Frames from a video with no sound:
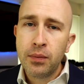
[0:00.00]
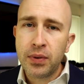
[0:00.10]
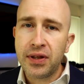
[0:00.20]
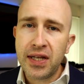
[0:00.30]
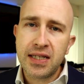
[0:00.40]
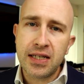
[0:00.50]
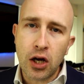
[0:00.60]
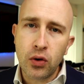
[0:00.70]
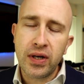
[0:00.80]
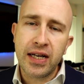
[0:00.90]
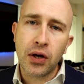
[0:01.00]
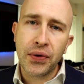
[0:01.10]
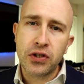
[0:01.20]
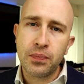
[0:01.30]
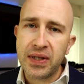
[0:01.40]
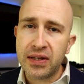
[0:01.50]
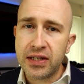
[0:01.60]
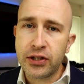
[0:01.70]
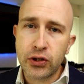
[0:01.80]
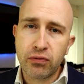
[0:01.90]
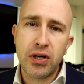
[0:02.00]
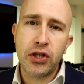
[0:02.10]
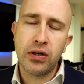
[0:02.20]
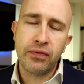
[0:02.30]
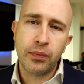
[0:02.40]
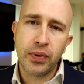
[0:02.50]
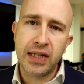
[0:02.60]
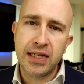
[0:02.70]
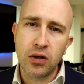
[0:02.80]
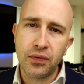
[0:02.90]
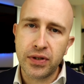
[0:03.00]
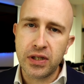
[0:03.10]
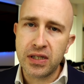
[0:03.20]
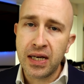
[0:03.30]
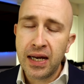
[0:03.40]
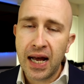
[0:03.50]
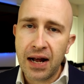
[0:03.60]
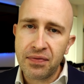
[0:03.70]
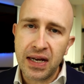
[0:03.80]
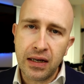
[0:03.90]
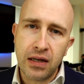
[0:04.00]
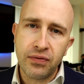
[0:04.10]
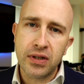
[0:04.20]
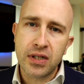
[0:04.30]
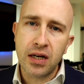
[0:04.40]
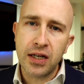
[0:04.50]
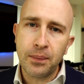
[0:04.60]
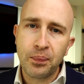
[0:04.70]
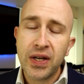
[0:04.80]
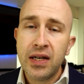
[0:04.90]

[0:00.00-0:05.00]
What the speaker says: But this is only going to be the discretion of the police officers at that given time.